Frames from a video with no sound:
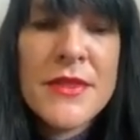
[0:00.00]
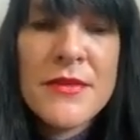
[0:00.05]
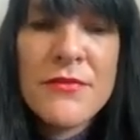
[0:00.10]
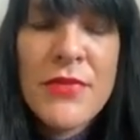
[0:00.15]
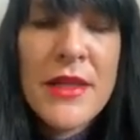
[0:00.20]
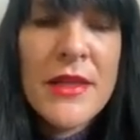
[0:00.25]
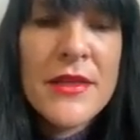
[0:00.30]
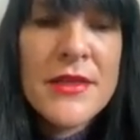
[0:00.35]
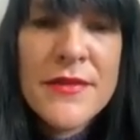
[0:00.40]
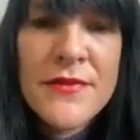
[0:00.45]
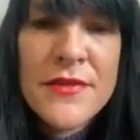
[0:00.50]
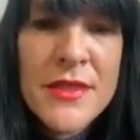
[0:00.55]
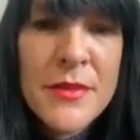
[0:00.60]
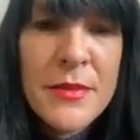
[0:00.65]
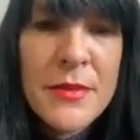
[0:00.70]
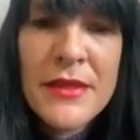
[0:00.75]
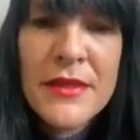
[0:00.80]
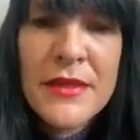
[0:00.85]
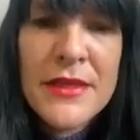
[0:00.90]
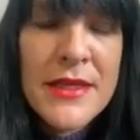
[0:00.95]
relative
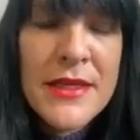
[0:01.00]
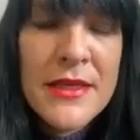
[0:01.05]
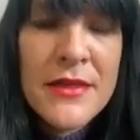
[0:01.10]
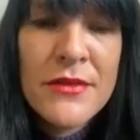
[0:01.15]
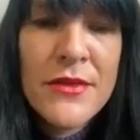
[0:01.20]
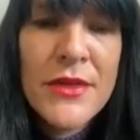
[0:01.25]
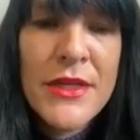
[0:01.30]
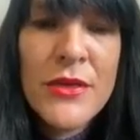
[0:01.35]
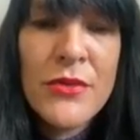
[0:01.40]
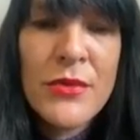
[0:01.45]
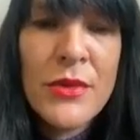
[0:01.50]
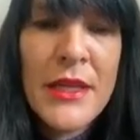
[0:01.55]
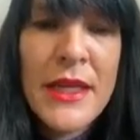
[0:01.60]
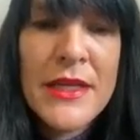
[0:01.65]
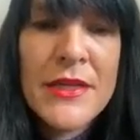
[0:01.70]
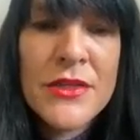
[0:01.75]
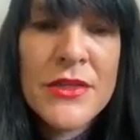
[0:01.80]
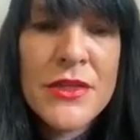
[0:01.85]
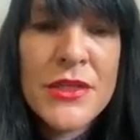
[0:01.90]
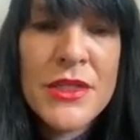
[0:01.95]
stability in your
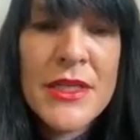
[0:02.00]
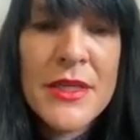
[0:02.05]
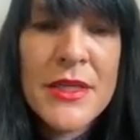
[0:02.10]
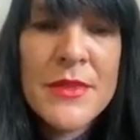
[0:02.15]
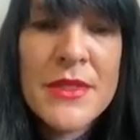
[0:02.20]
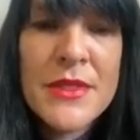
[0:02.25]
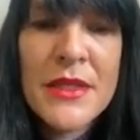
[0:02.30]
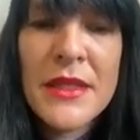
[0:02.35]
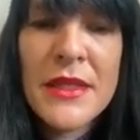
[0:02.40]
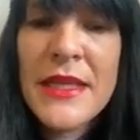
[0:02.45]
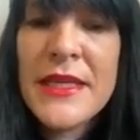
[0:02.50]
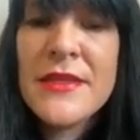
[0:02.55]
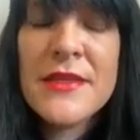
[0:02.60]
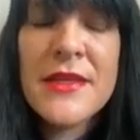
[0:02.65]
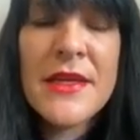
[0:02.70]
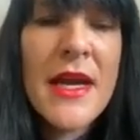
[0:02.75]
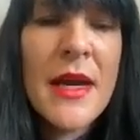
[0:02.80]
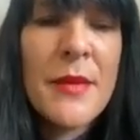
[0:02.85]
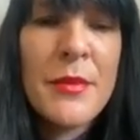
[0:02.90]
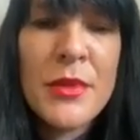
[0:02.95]
relationships, at least
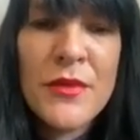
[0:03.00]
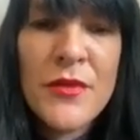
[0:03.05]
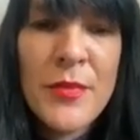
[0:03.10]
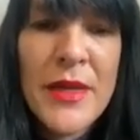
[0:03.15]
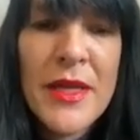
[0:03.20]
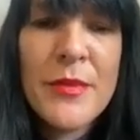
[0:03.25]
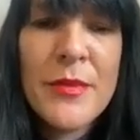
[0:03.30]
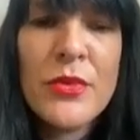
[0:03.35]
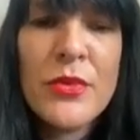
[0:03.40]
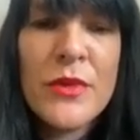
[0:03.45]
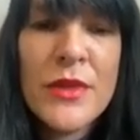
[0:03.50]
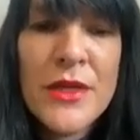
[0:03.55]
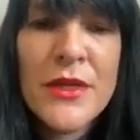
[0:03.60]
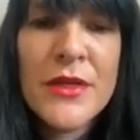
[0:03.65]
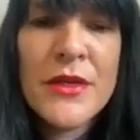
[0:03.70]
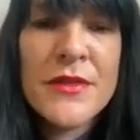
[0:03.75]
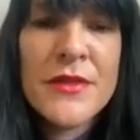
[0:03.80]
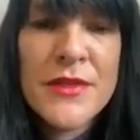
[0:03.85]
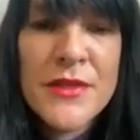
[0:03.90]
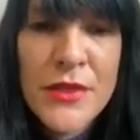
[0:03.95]
a couple of people that
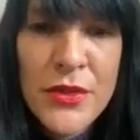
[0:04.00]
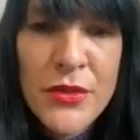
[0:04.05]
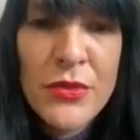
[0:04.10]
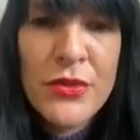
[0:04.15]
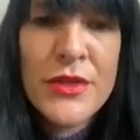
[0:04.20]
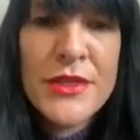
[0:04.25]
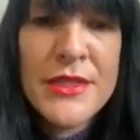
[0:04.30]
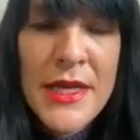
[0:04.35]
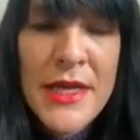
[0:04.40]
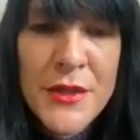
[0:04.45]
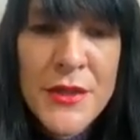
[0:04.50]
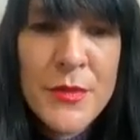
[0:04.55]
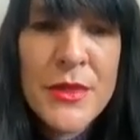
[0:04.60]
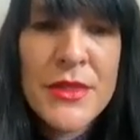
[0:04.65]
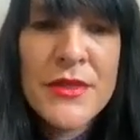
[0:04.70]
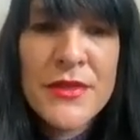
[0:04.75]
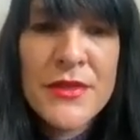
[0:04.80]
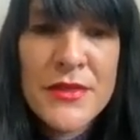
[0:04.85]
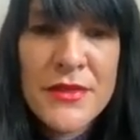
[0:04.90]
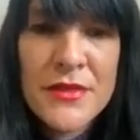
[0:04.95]
are secure
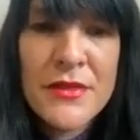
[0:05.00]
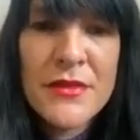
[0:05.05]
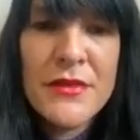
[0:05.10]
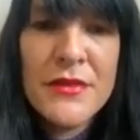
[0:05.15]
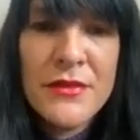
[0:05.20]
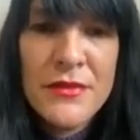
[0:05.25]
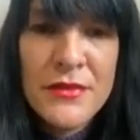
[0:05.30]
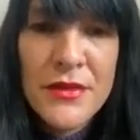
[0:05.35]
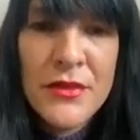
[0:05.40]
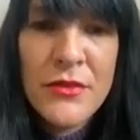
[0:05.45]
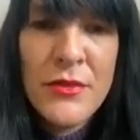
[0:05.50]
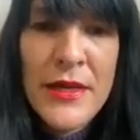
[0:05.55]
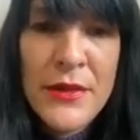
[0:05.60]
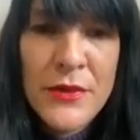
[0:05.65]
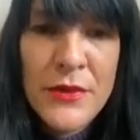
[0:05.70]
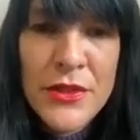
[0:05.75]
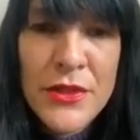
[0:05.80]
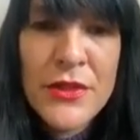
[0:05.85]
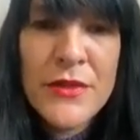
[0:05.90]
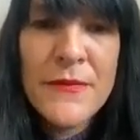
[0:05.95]
attachments
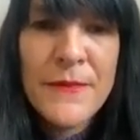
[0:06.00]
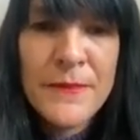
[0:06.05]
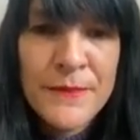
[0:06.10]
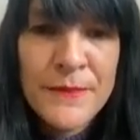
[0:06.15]
around you.